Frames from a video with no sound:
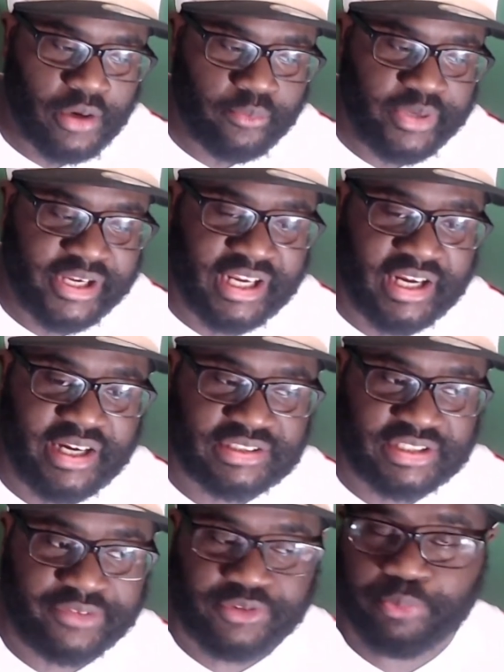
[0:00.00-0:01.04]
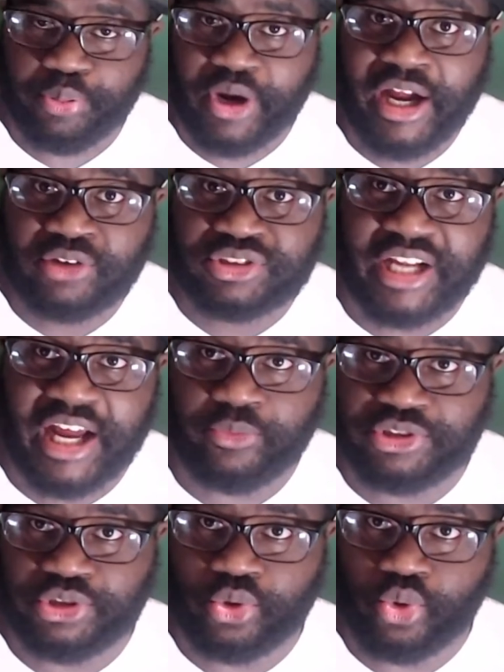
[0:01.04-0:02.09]
because if the Browns line
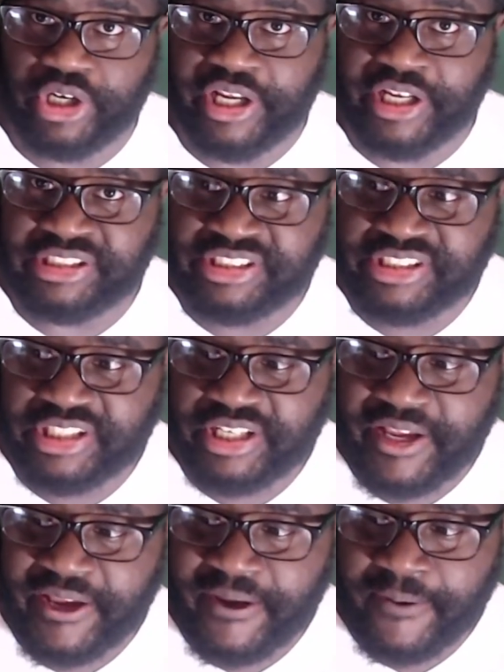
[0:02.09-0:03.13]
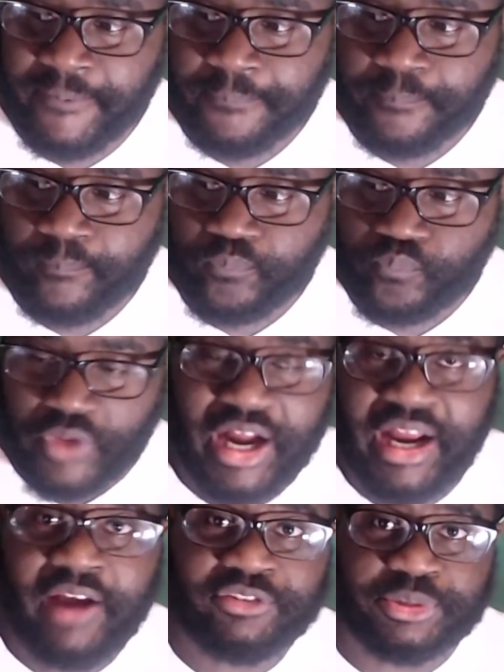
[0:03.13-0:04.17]
was doing this,
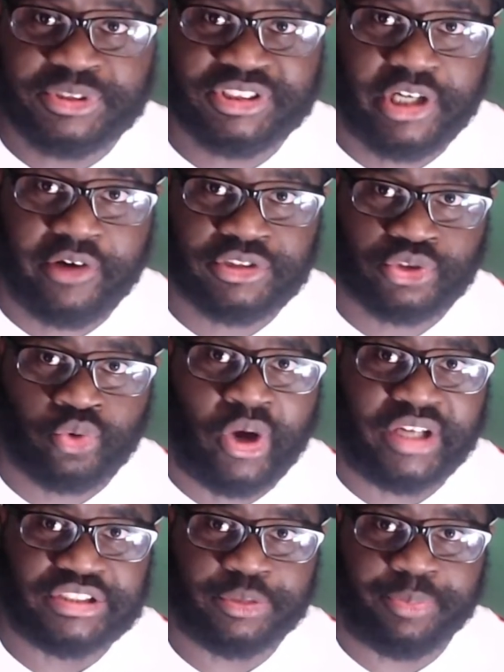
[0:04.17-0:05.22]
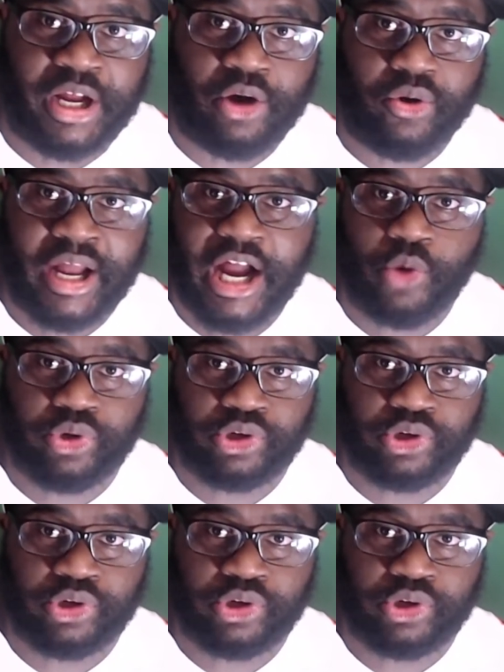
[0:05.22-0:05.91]
I have some serious questions about how we're